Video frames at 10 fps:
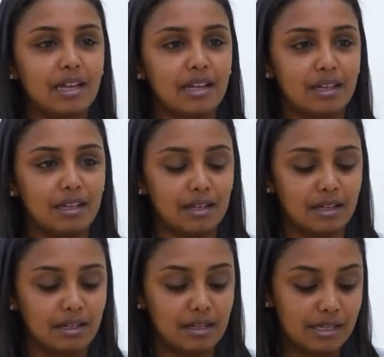
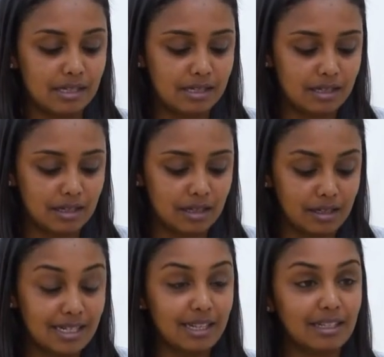In his
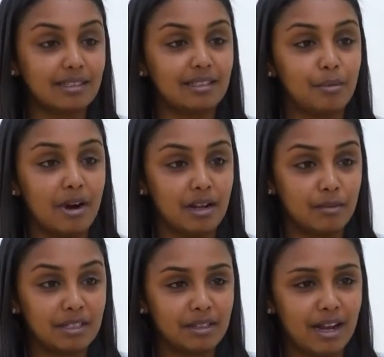recent
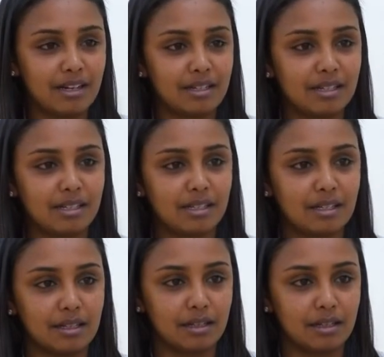parliamentary address,